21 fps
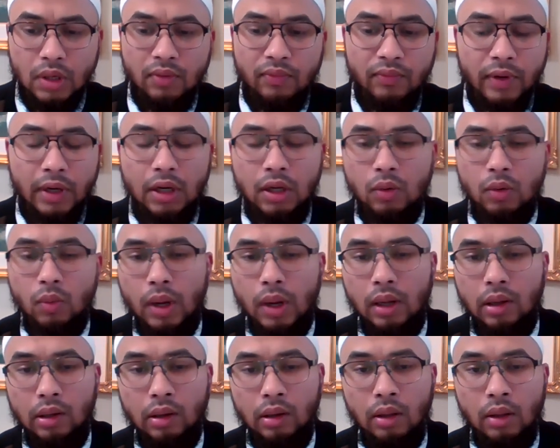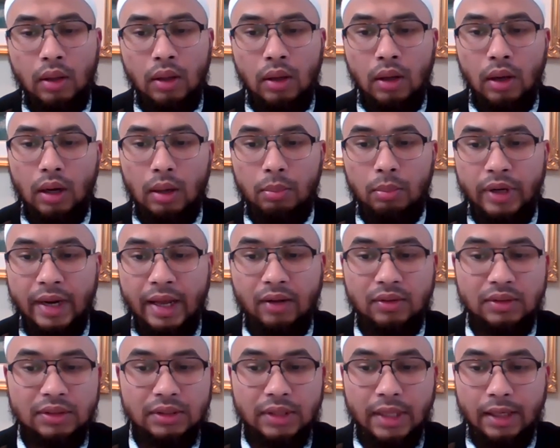very well
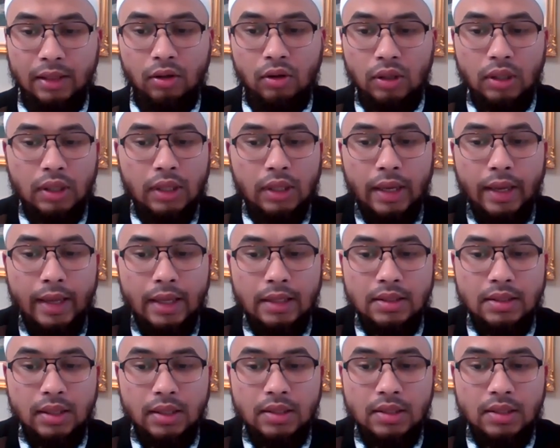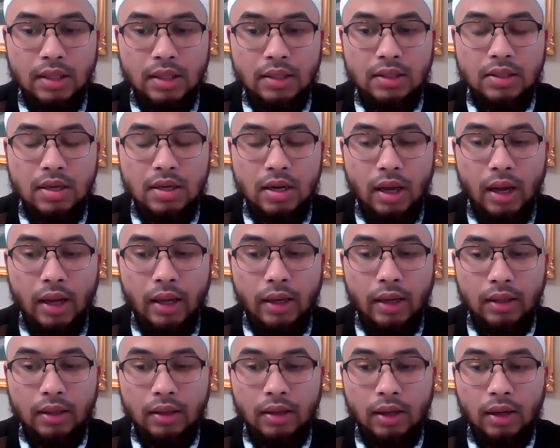pronounced that, look, it's not